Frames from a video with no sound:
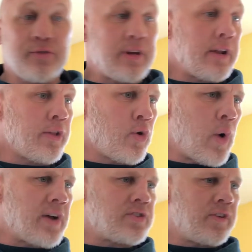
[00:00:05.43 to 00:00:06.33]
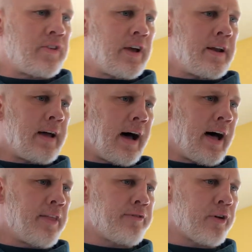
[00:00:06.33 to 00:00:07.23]
sending the questions in.
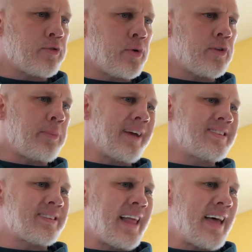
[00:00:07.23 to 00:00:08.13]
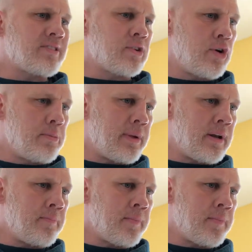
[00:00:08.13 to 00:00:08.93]
The first one is by Slash Goodman.